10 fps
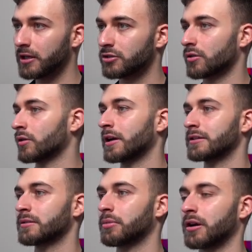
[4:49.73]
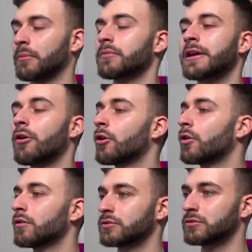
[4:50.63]
or at the bottom. They
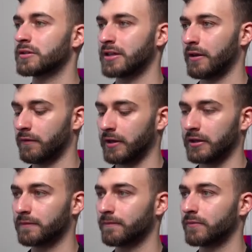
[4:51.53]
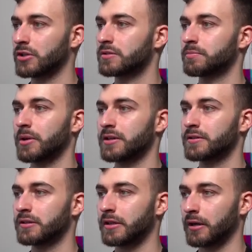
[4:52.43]
all do the same thing. Just paste
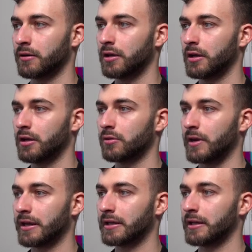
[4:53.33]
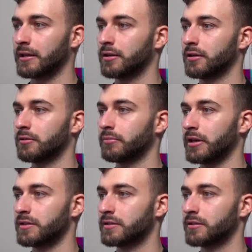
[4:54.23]
it there, right click,
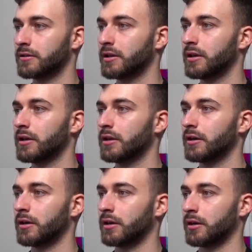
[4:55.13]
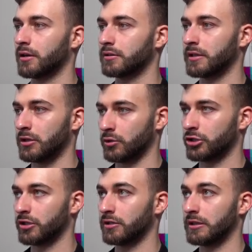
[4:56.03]
paste. Uh, the
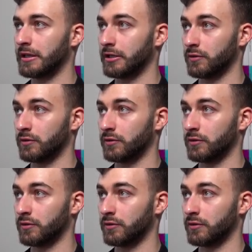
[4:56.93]
Notion link you've